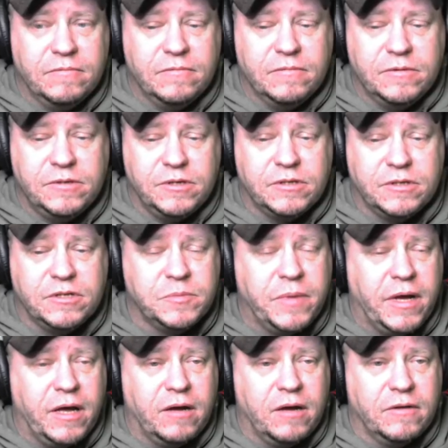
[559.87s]
just as
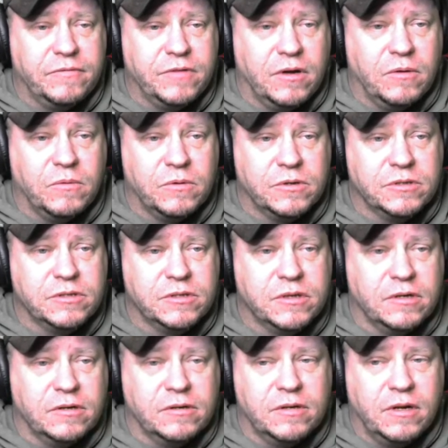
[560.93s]
bad, or if not worse,
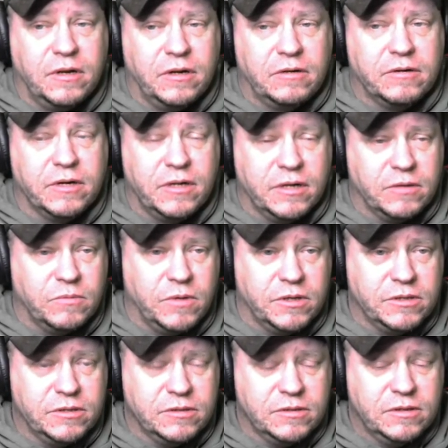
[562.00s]
than Hillary Clinton
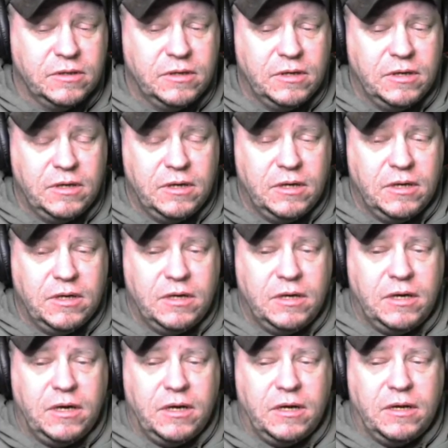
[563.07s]
was.
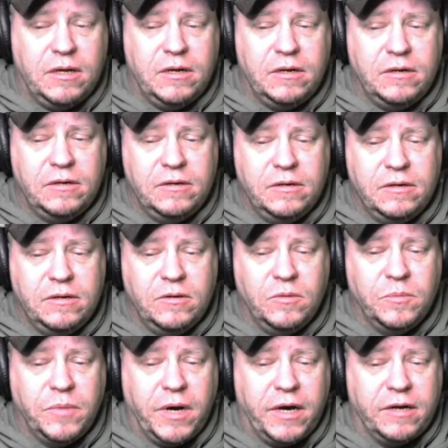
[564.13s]
And
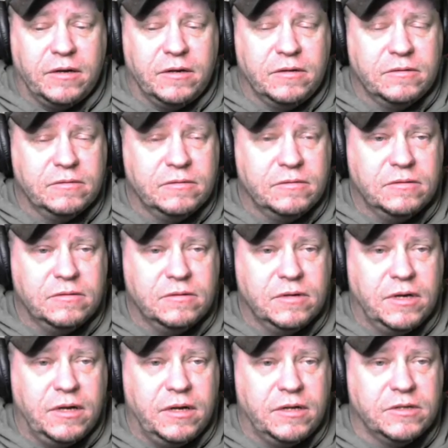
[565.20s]
Biden
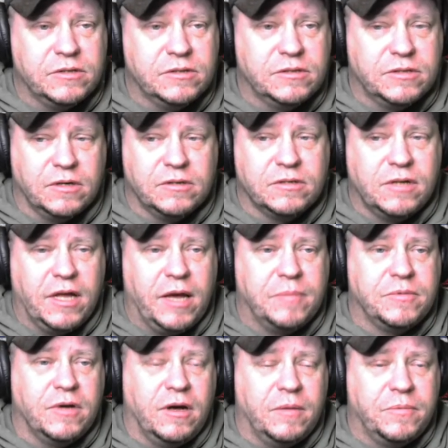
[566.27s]
and his son's
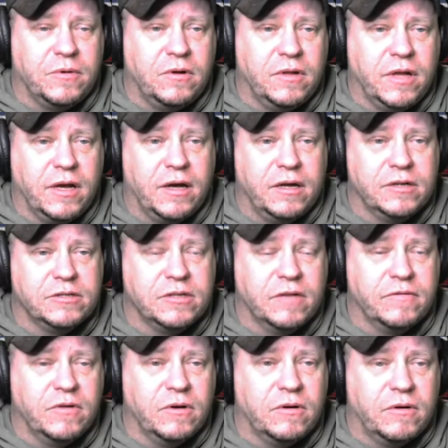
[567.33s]
laptop and all that kind of
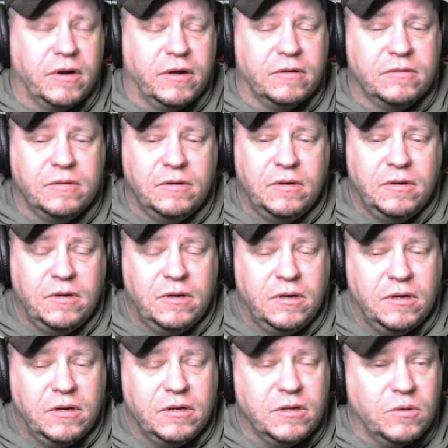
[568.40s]
stuff going around.
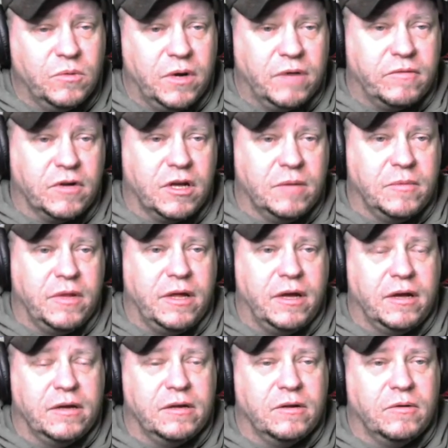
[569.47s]
Whatever come of
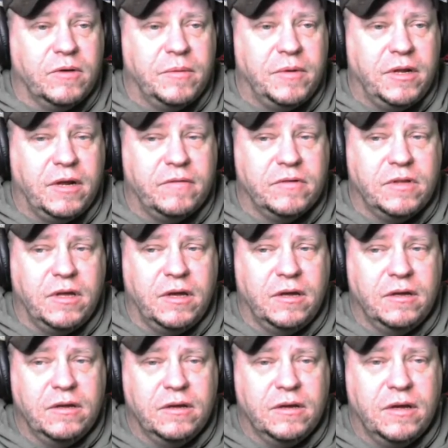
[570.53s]
that. I mean,
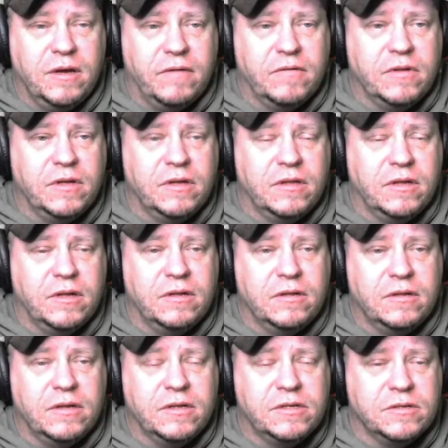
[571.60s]
everything
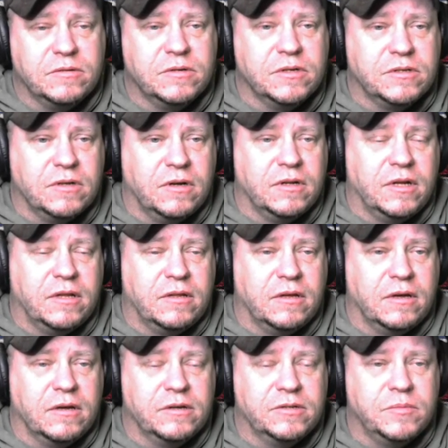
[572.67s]
that's on that
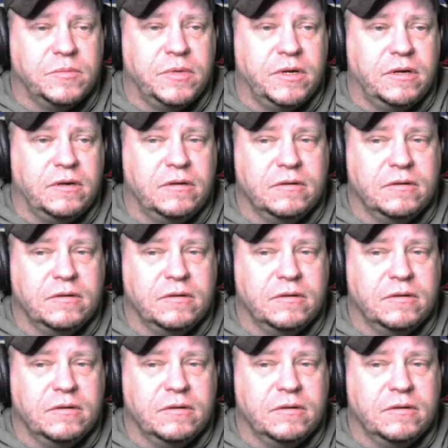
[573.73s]
thing should be